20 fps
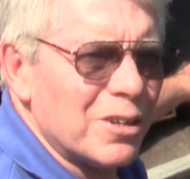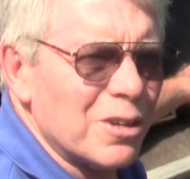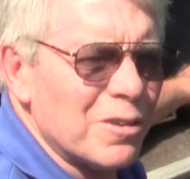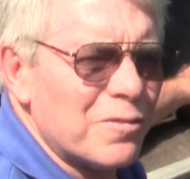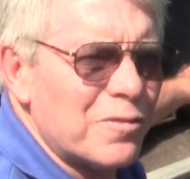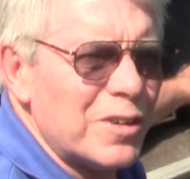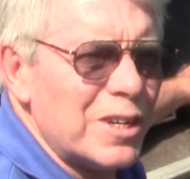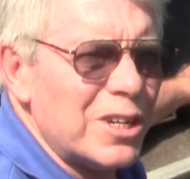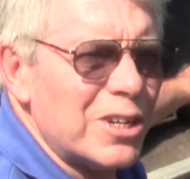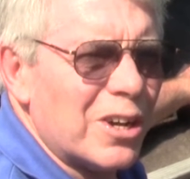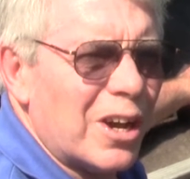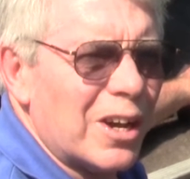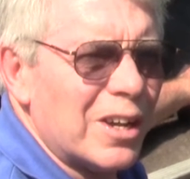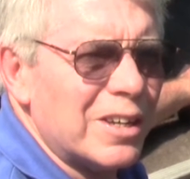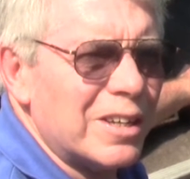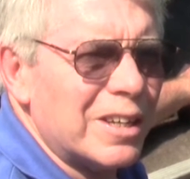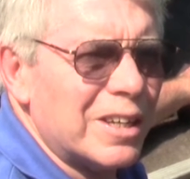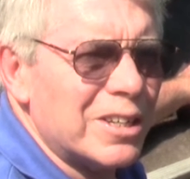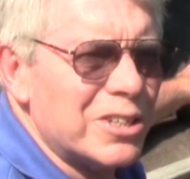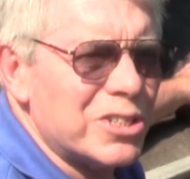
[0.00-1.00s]
feet
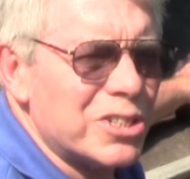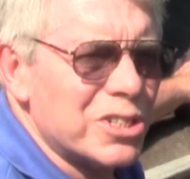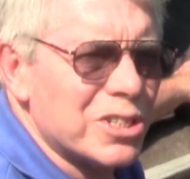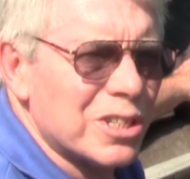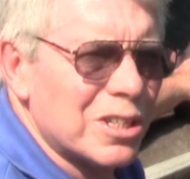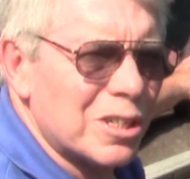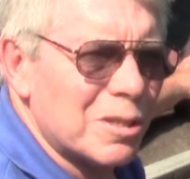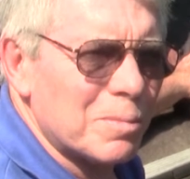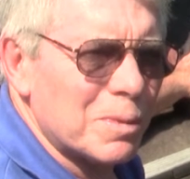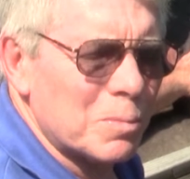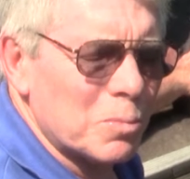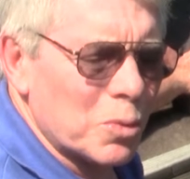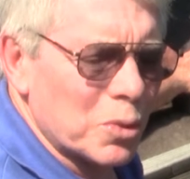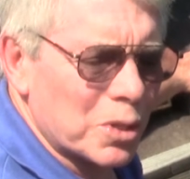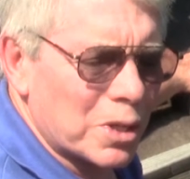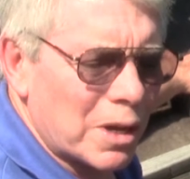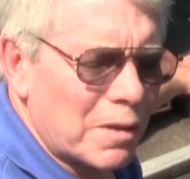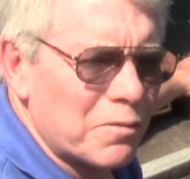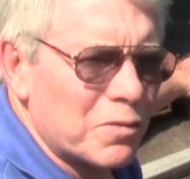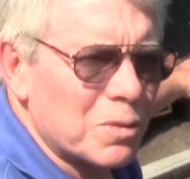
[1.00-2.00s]
on, and she's a little bit more
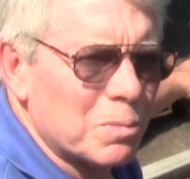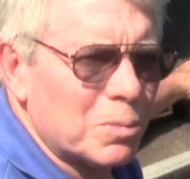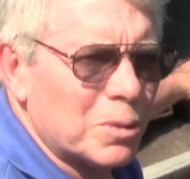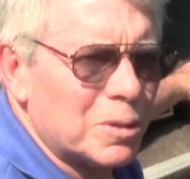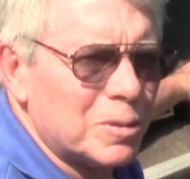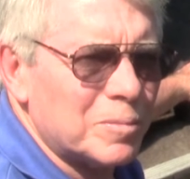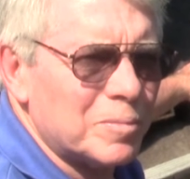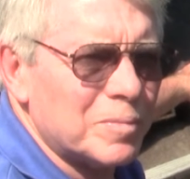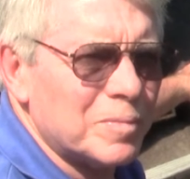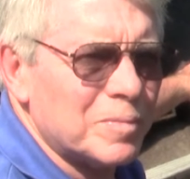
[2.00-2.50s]
comfortable.